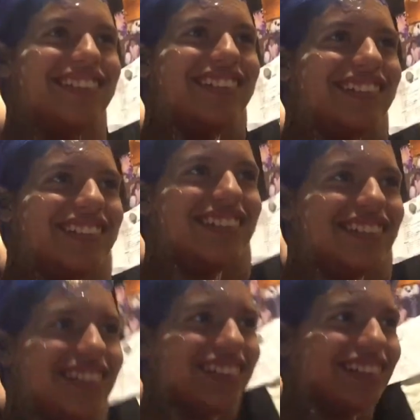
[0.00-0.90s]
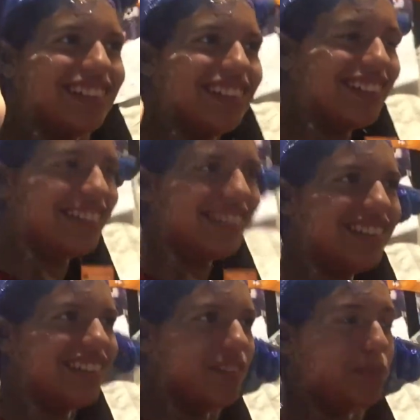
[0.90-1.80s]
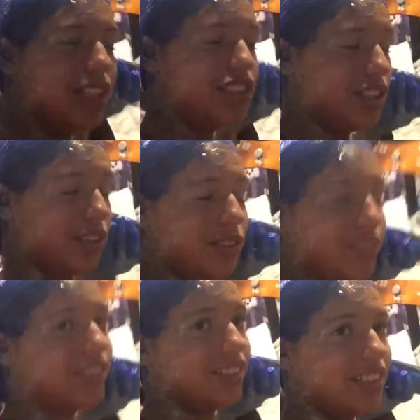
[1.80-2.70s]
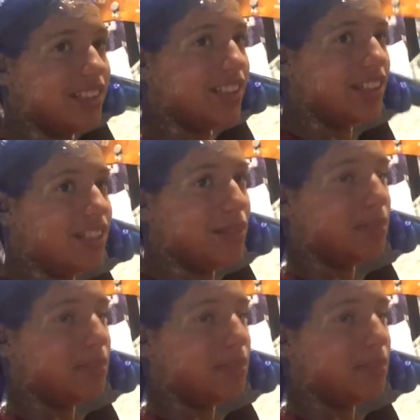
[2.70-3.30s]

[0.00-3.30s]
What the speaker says: Dude, I'll blue your skin. I'll make you into a real Smurf.